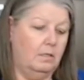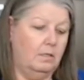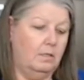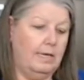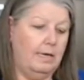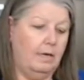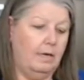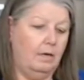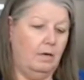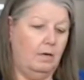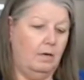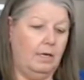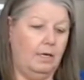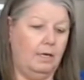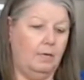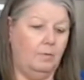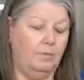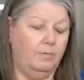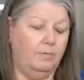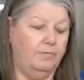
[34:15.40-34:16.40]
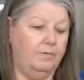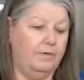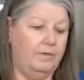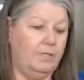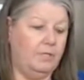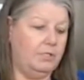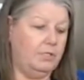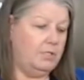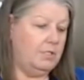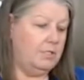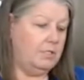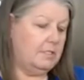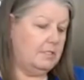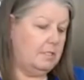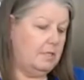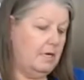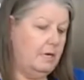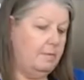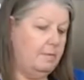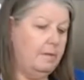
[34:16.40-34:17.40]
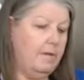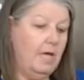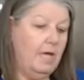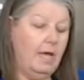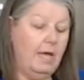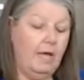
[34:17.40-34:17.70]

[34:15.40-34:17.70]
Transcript: Now I will finish this up.